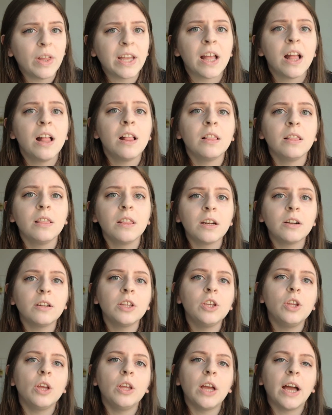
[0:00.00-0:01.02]
Like,
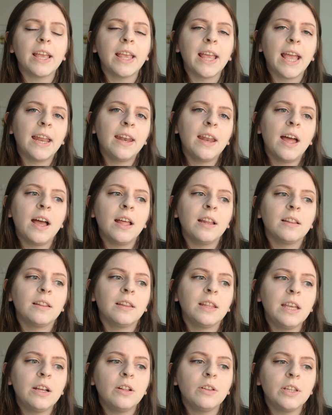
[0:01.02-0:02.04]
literally, I cannot
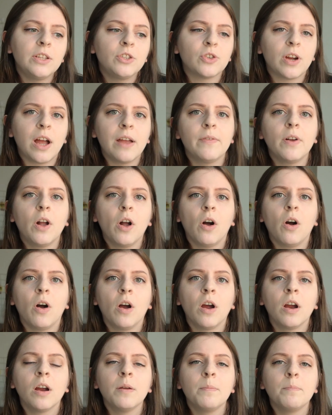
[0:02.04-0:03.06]
legally drive a
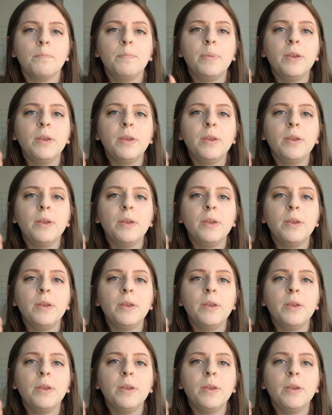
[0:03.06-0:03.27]
car